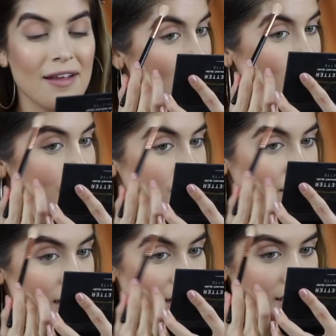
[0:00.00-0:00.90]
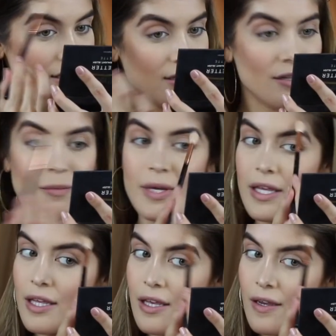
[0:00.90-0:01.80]
I'm also going to add a little
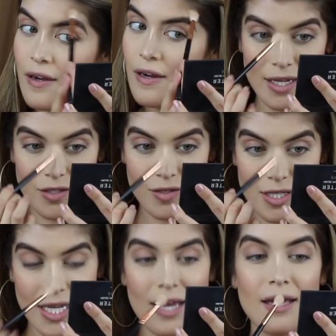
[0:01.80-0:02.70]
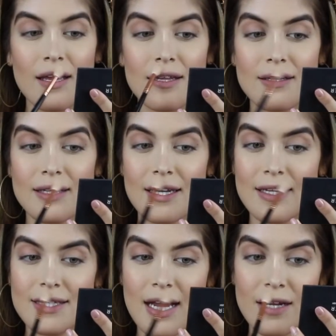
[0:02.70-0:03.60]
bit here. I do say
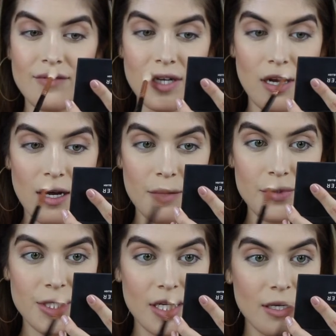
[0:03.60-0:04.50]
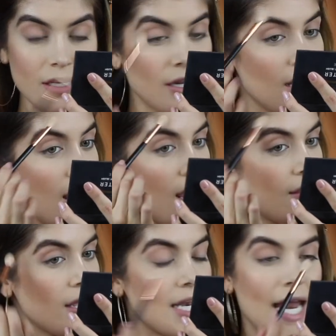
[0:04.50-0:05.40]
that it's kind of an option
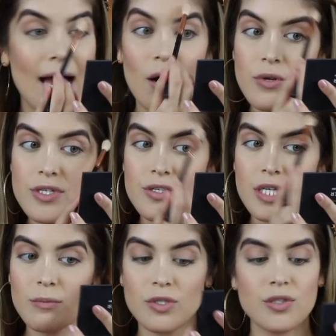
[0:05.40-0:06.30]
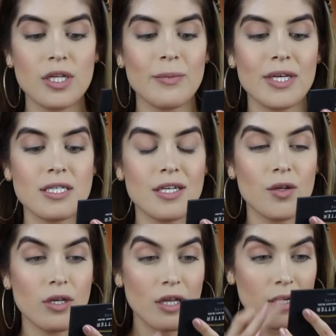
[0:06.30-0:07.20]
and that now is your time to do that, because I
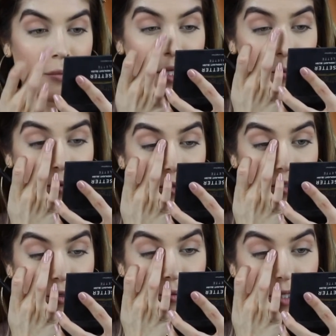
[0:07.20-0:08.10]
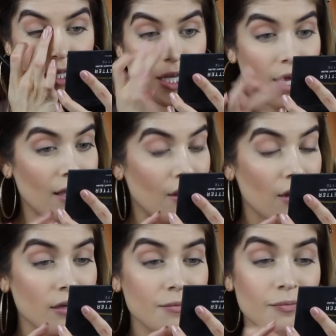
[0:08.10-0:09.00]
know a lot of people don't really
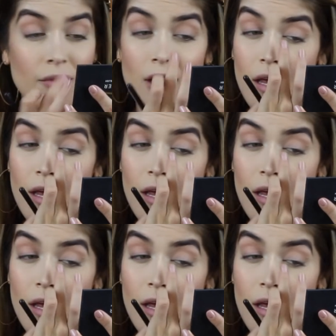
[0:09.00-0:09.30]
care